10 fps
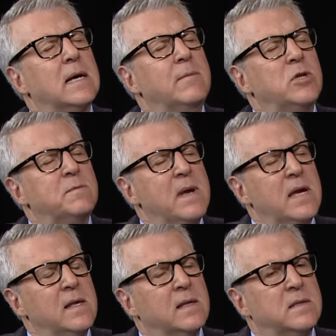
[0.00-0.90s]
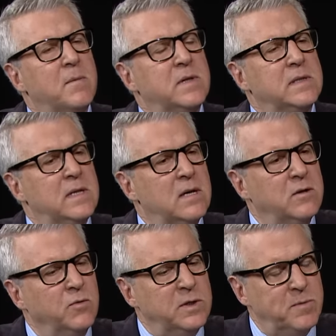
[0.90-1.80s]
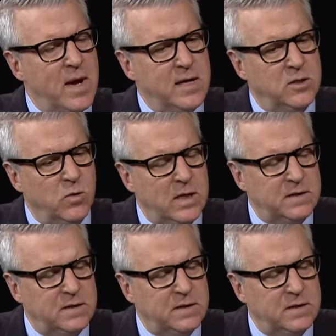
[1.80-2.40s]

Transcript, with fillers: I'm just making this up to see how you respond to it.